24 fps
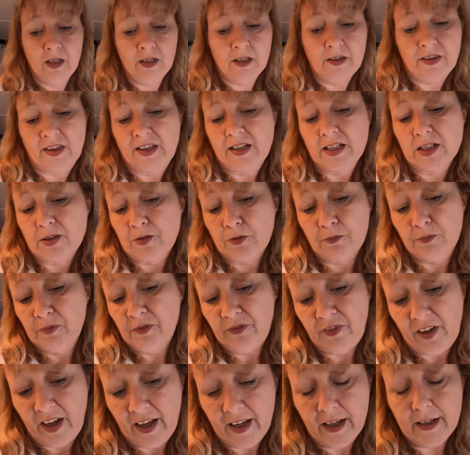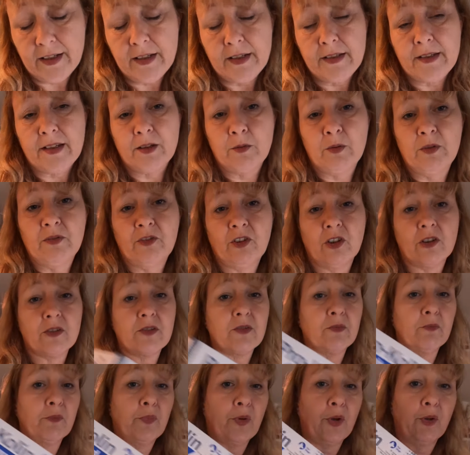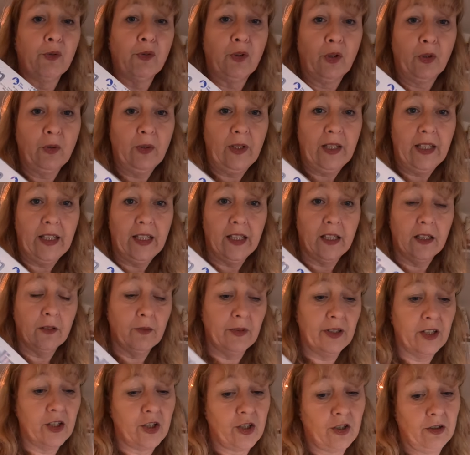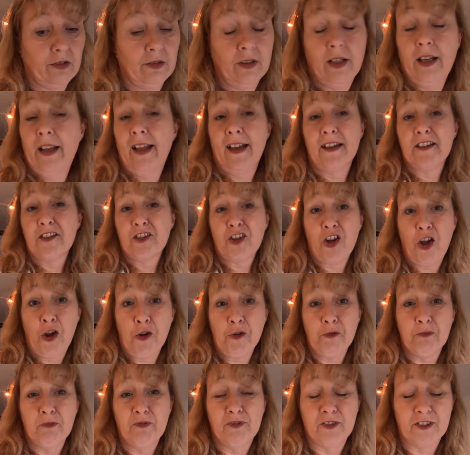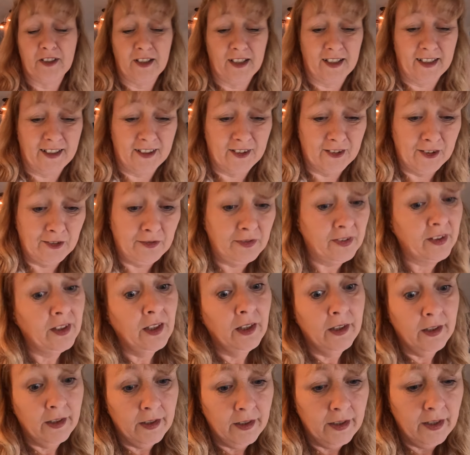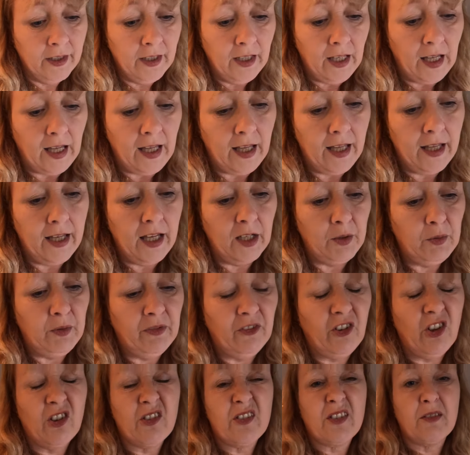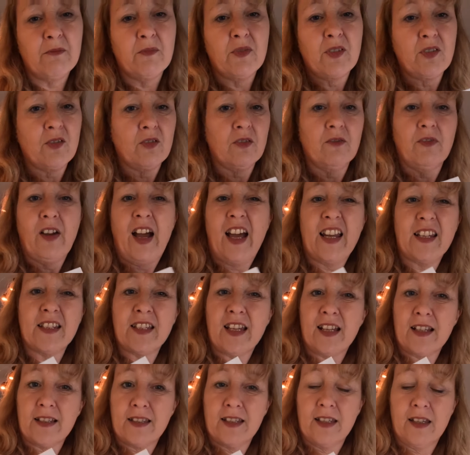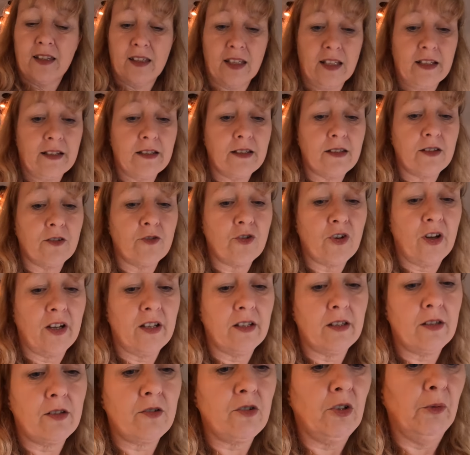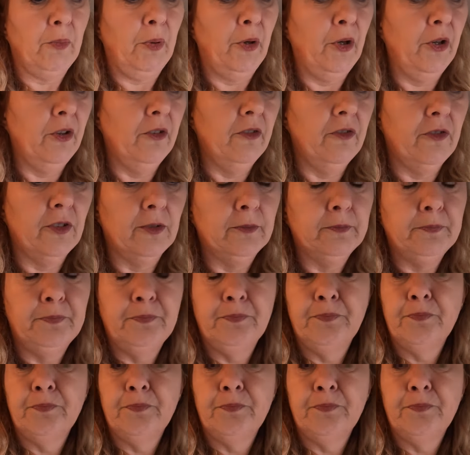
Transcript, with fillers: things from the vet. So we've got some Procoline, which I had at home funnily enough. And we've got some sort of antacid things to try and stop her from